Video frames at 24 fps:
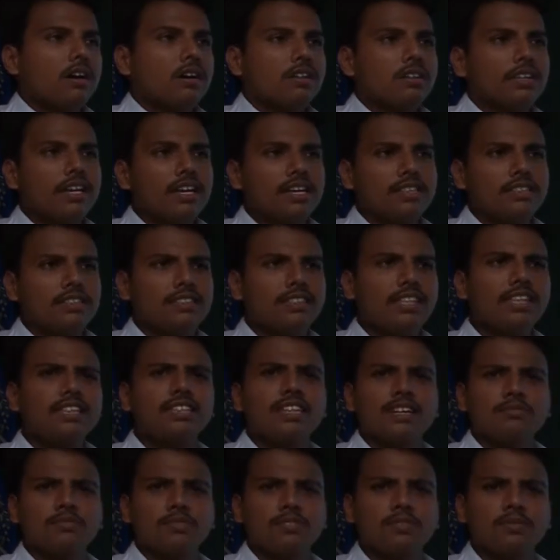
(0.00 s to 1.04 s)
There are three
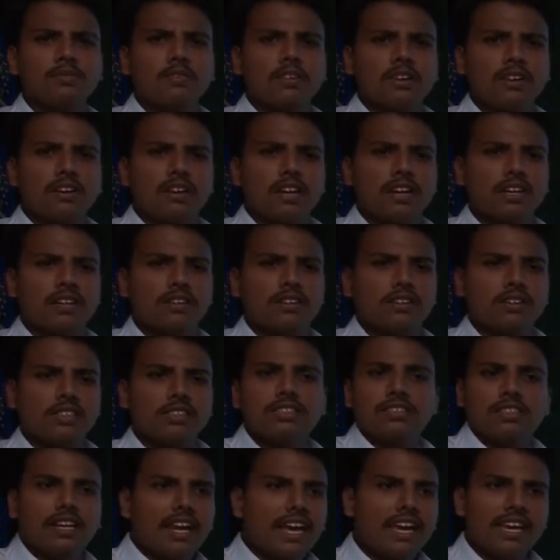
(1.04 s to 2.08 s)
types of contract
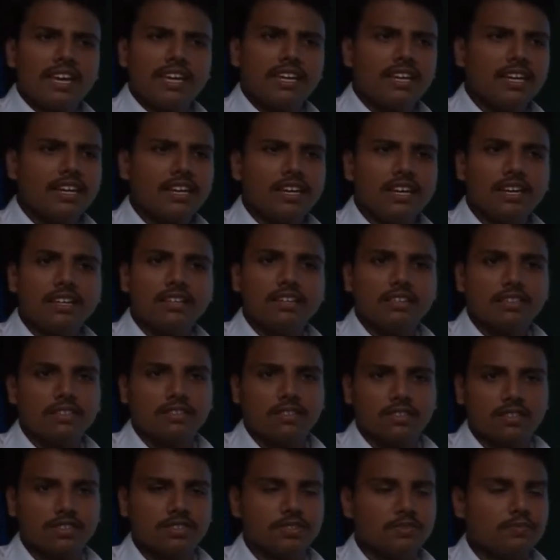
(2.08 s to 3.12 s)
costs, like in any other
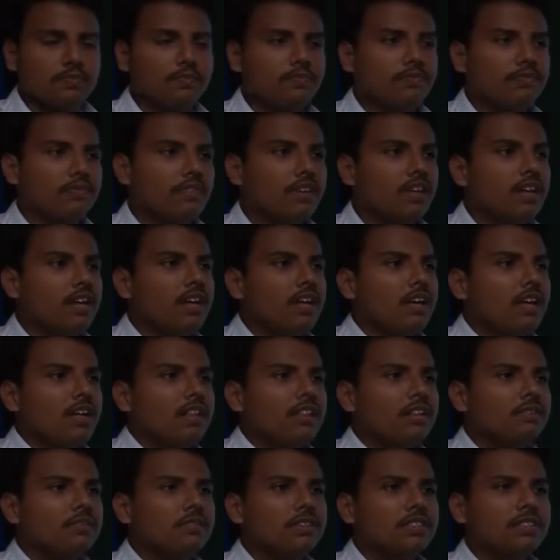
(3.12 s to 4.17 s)
cost.
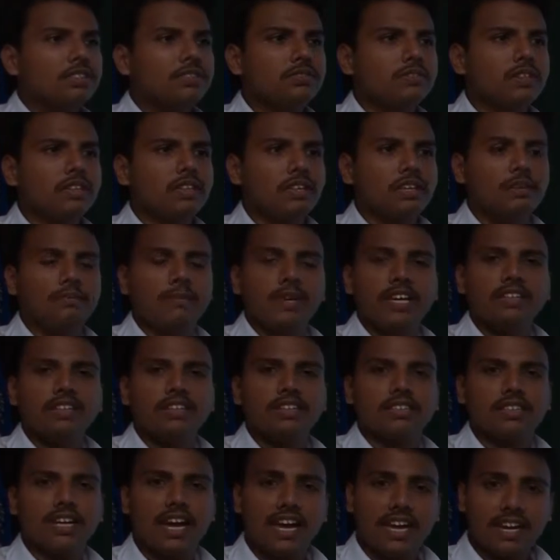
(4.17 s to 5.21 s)
The first one being
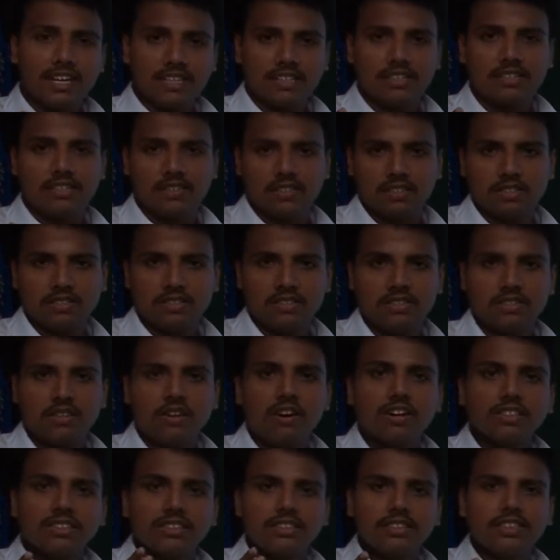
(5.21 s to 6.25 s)
the direct
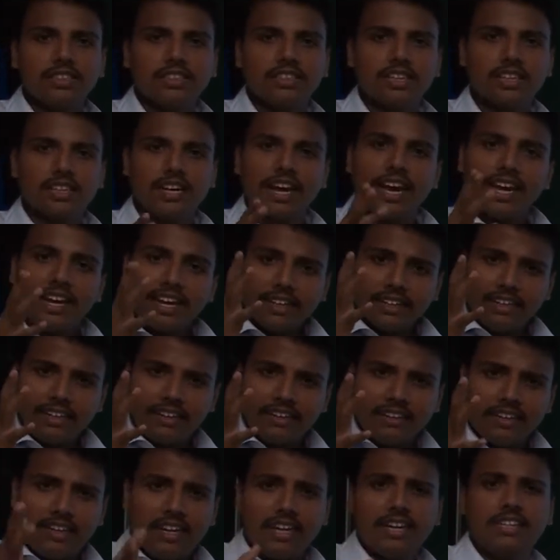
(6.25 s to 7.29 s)
costs that are directly
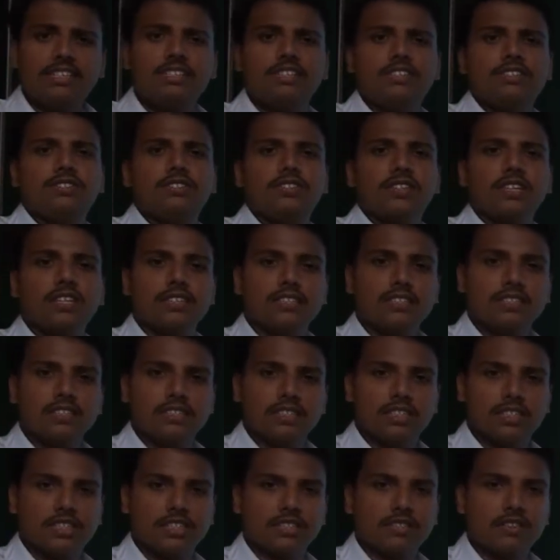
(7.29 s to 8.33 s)
related to the
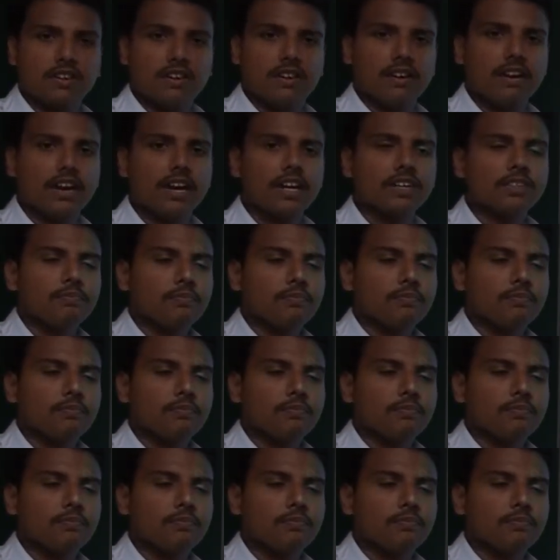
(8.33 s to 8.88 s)
construction contract.